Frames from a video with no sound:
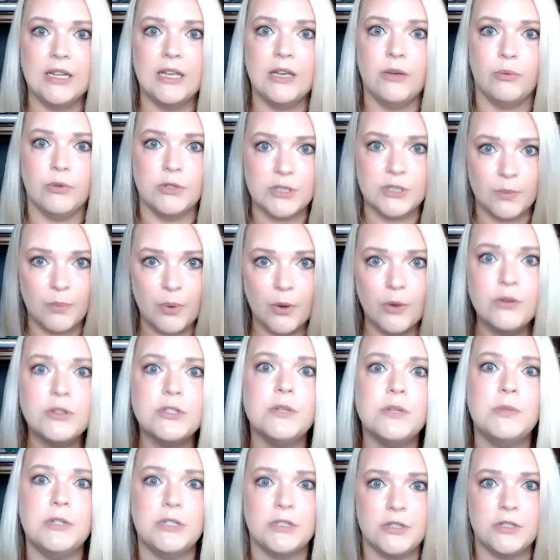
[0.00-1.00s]
It was supposed
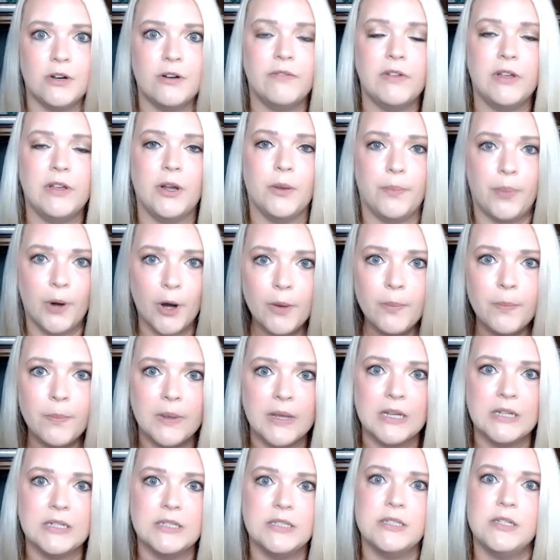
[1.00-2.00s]
to be serving a
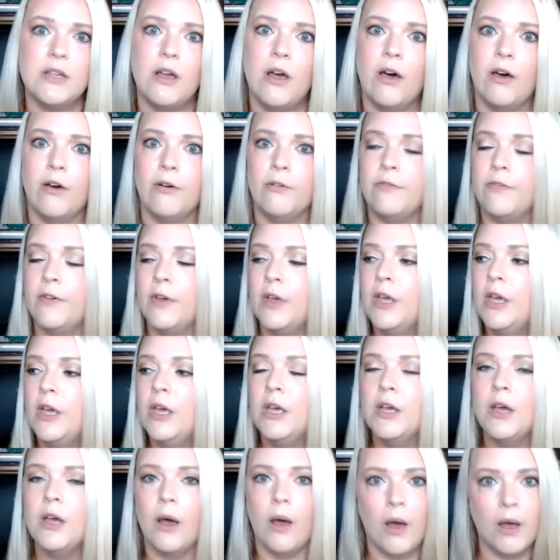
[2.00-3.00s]
purpose of
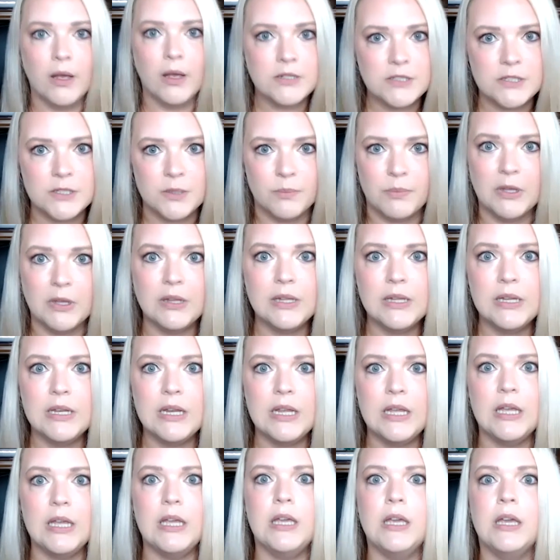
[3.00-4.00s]

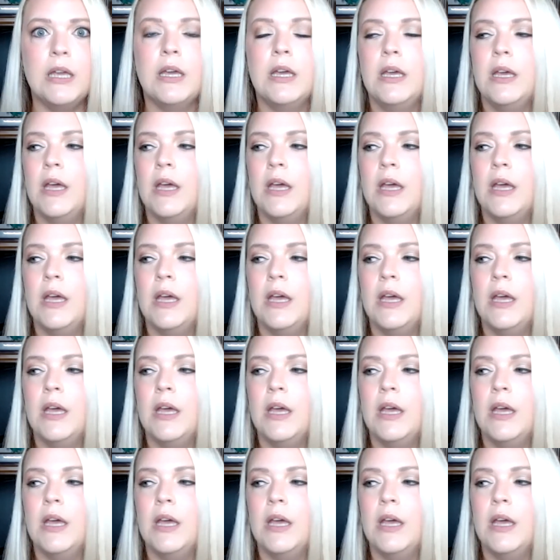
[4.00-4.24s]
stability,